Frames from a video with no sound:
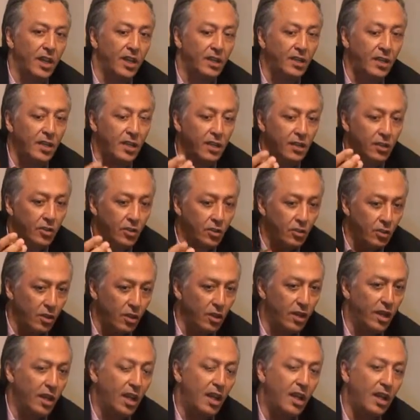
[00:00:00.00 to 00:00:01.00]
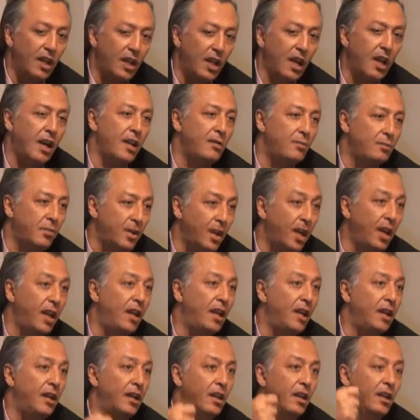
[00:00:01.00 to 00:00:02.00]
I think Turkey can
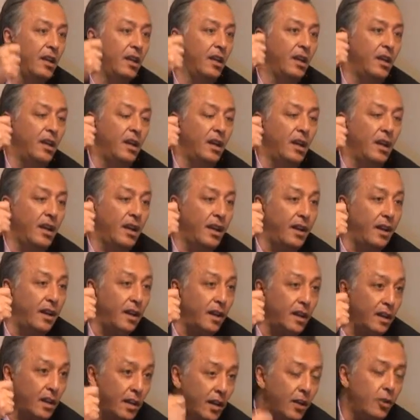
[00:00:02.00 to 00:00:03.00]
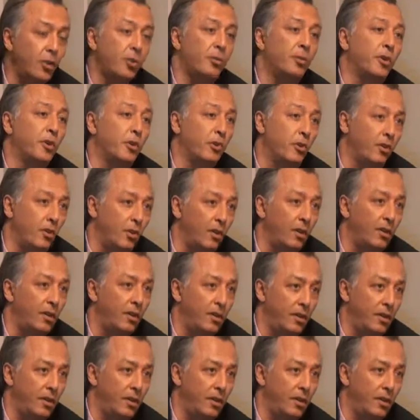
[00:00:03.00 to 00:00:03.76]
play an incredible role